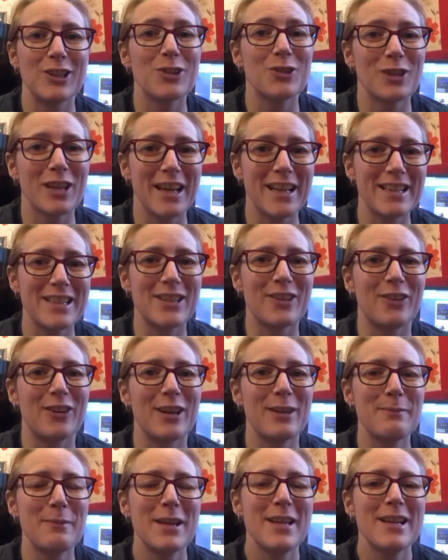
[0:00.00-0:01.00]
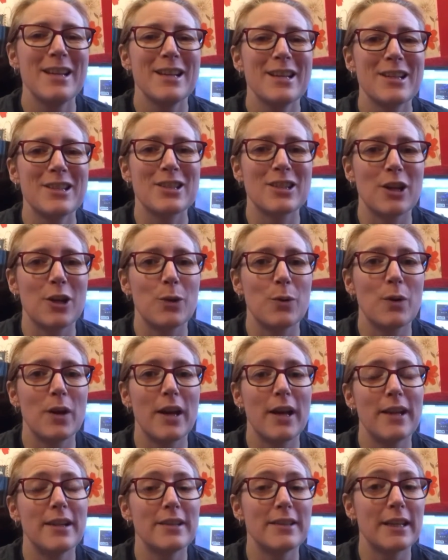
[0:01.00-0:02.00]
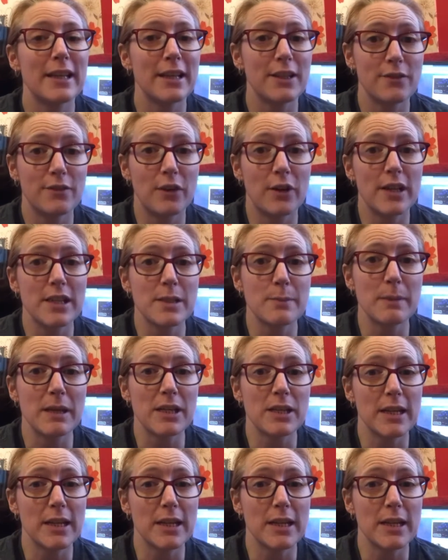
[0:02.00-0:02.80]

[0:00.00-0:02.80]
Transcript: UK time, so, and they advised me